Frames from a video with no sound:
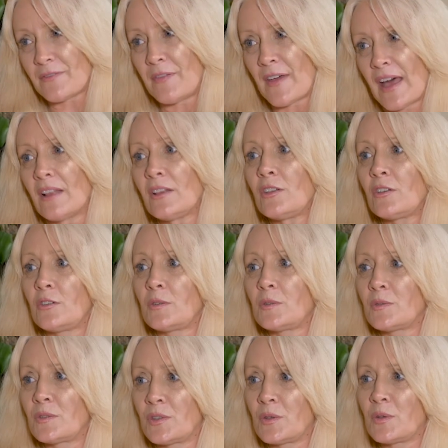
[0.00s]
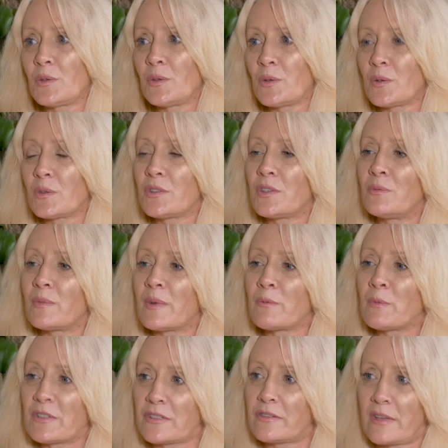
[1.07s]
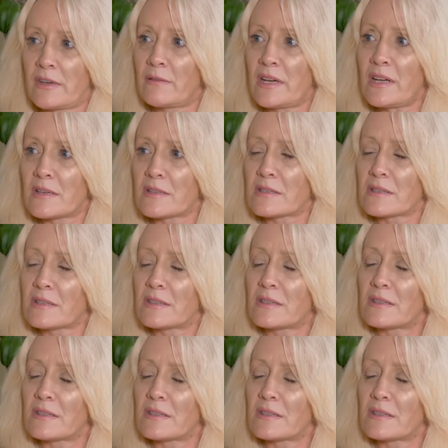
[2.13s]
a value to which there is.